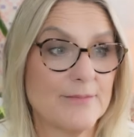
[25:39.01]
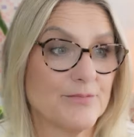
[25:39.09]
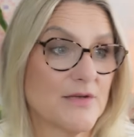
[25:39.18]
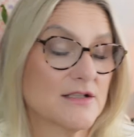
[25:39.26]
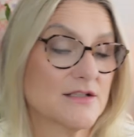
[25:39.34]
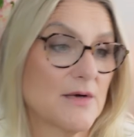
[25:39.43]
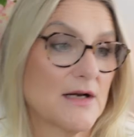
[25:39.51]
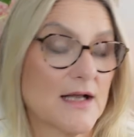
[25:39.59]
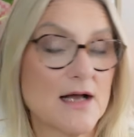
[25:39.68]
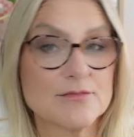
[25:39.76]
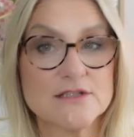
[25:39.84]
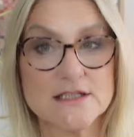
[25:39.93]
because when it
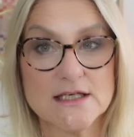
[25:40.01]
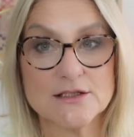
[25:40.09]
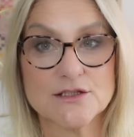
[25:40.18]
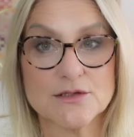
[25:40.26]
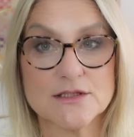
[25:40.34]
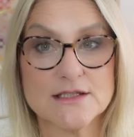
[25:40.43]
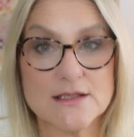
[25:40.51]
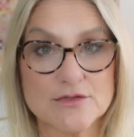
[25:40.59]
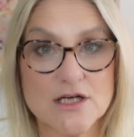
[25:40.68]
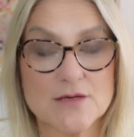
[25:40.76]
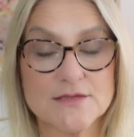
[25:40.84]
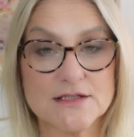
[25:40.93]
comes down to it,
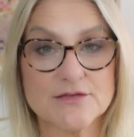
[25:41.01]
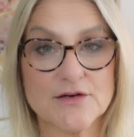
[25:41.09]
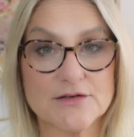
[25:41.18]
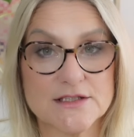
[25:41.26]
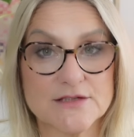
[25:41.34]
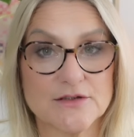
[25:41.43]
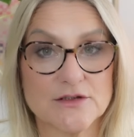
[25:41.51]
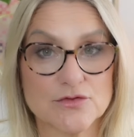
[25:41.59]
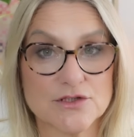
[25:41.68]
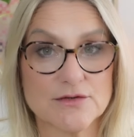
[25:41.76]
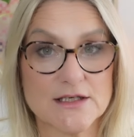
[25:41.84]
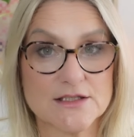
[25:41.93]
sometimes it's very difficult
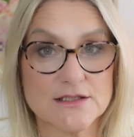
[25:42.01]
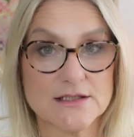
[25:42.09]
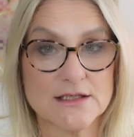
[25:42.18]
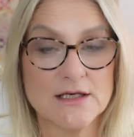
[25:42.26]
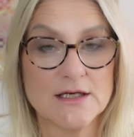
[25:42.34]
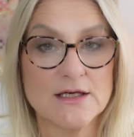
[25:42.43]
to actually